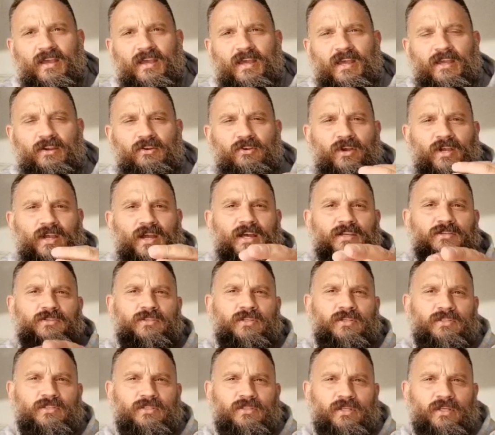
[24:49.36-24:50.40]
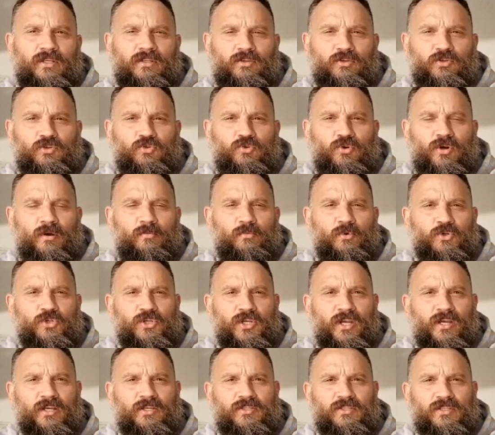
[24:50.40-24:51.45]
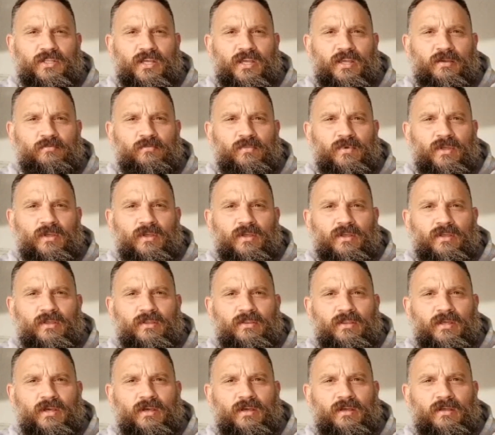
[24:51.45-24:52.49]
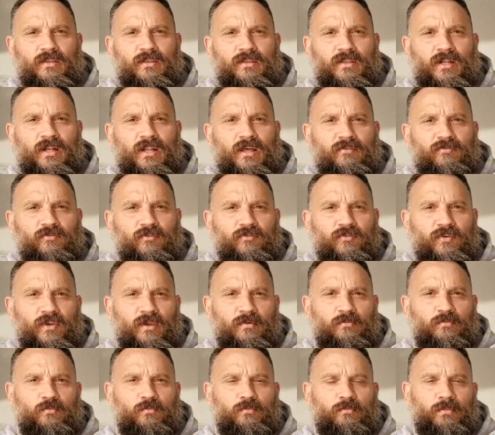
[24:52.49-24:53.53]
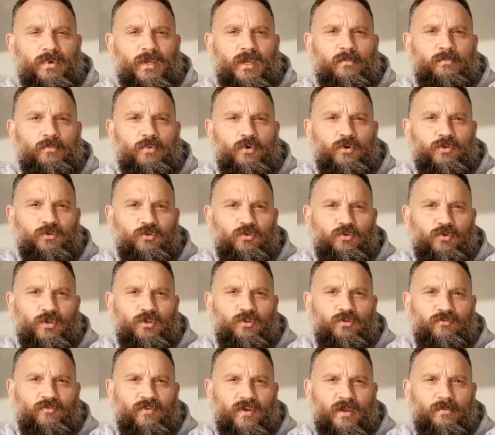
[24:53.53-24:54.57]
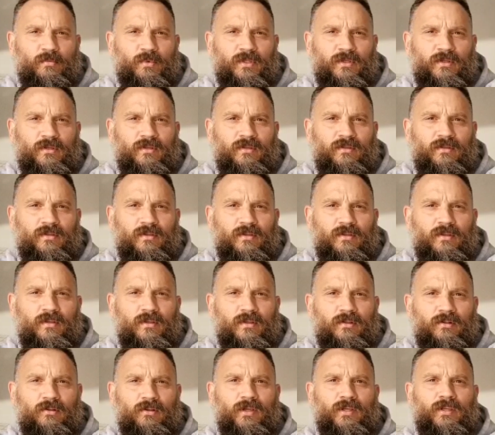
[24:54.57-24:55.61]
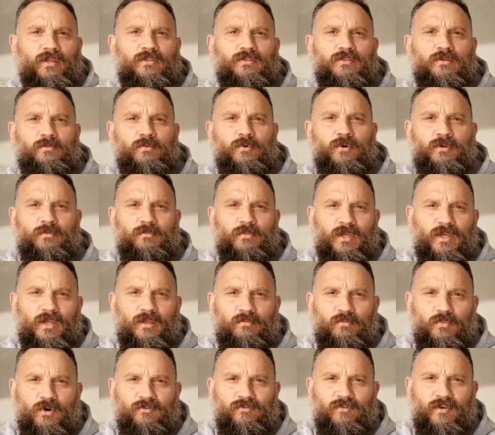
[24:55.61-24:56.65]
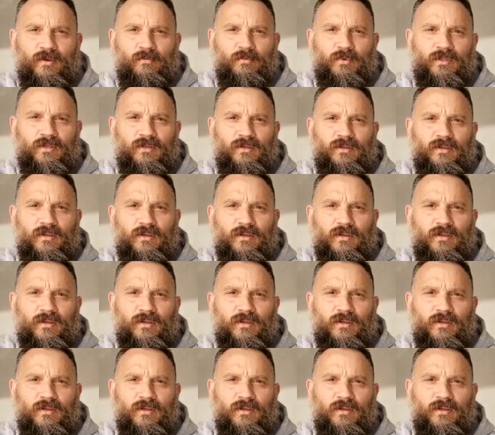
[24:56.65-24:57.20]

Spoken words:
And I ask this in Yeshua Mashiach's name, that the love of Him be upon you and your family, like it's upon me and my family.